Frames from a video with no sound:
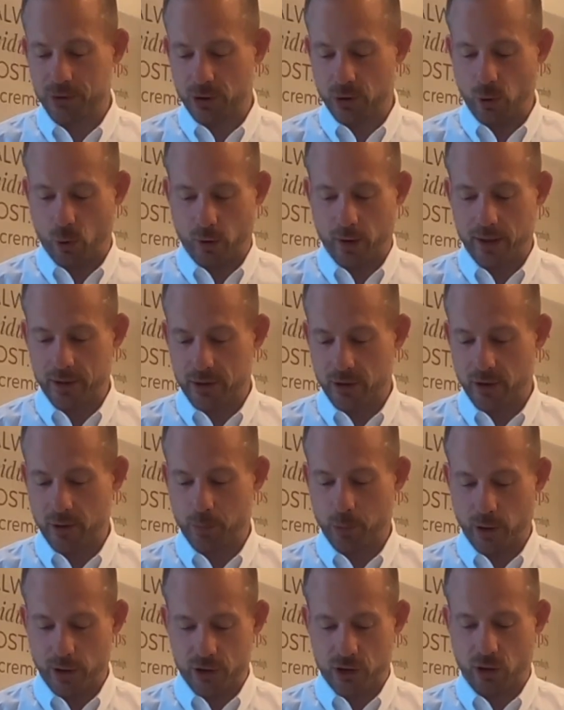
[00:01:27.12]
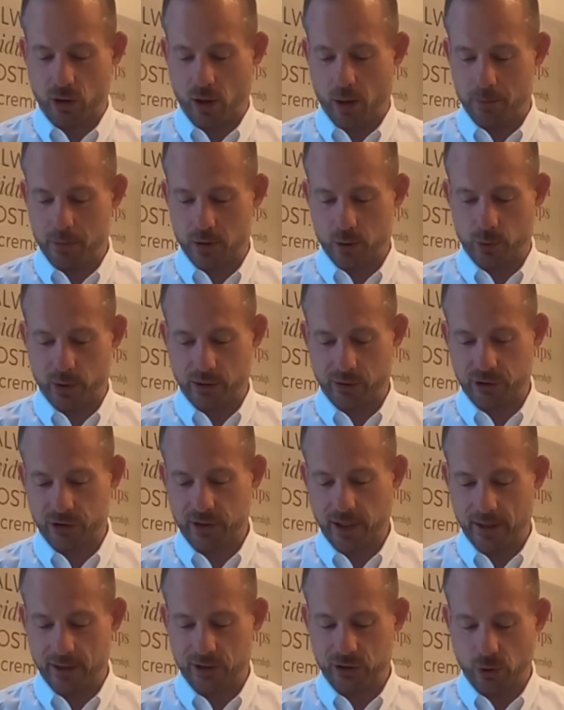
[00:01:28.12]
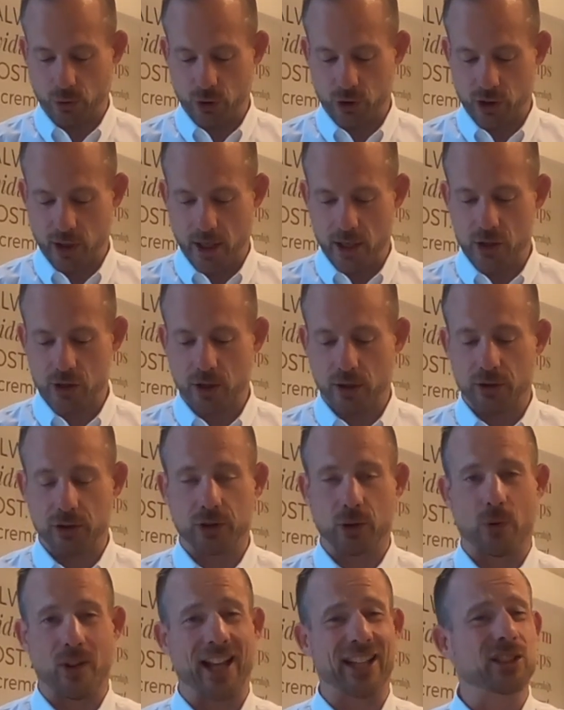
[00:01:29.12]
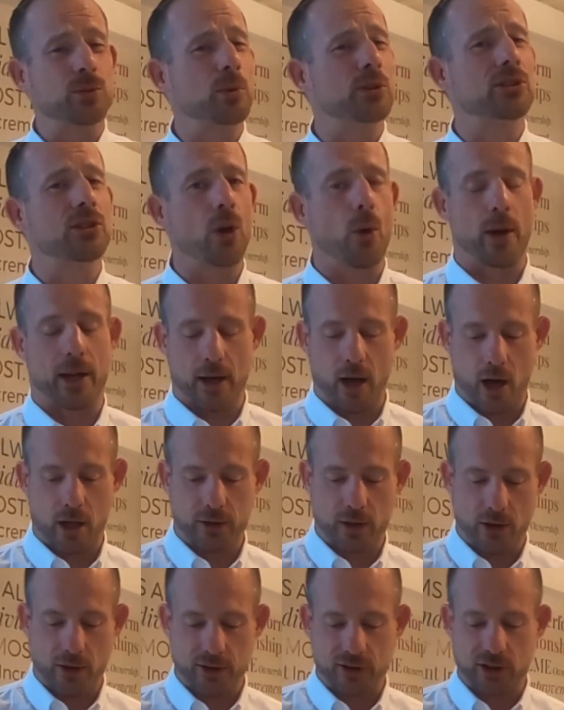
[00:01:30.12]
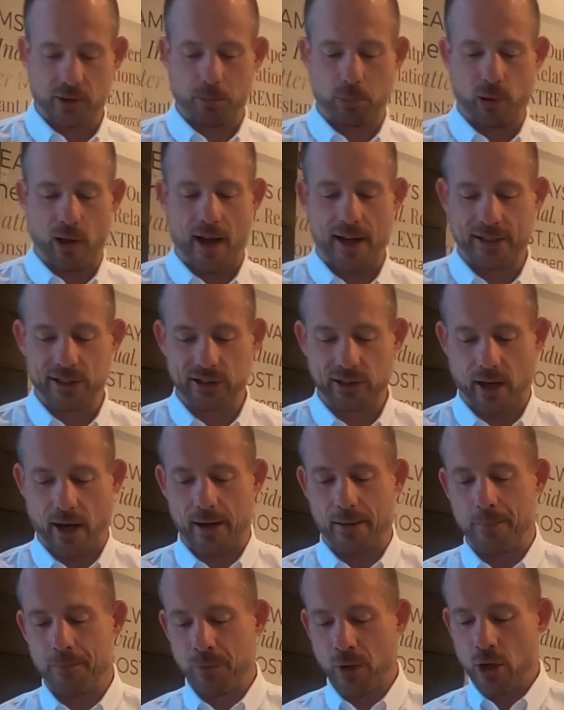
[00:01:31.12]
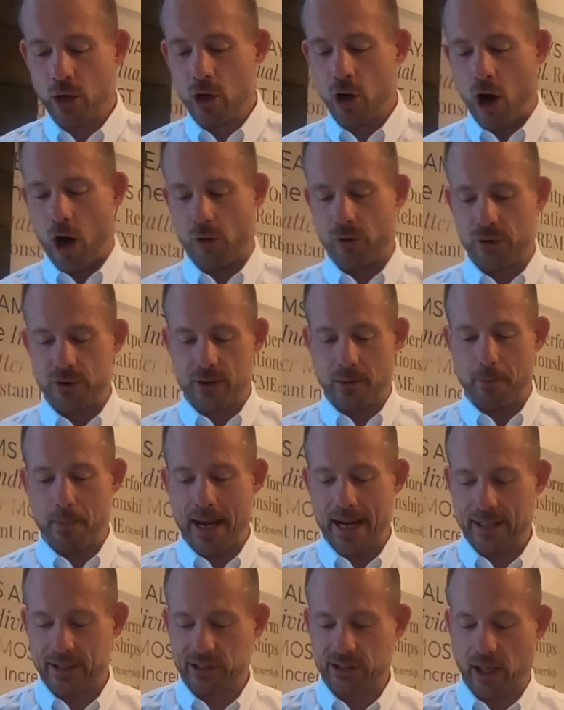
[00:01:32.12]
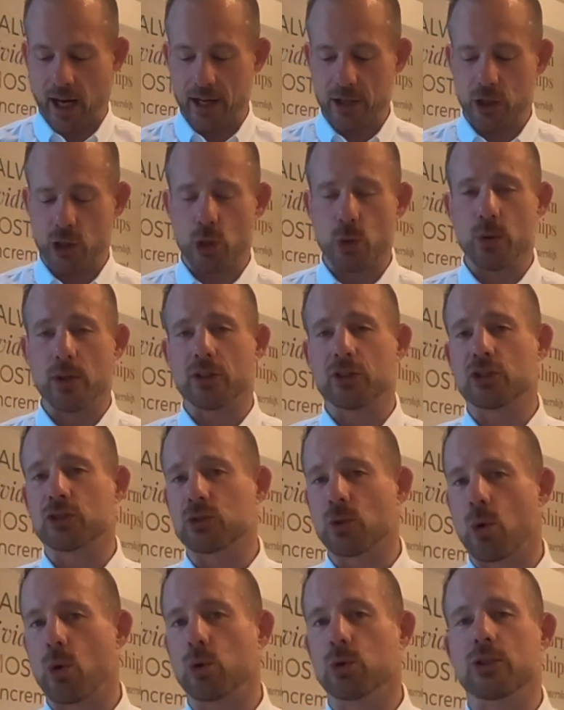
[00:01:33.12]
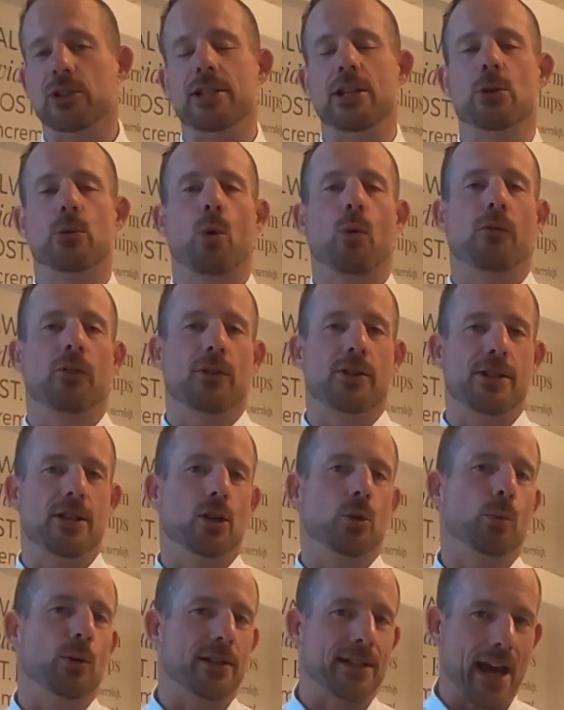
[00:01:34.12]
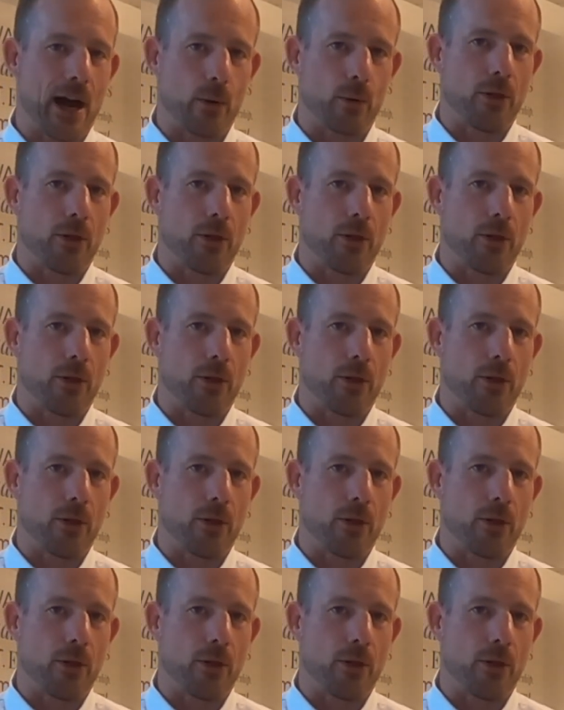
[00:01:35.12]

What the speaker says: according to the British Columbia Real Estate Association. So that's what's going on the supply side. On the demand side, units sold year over year were down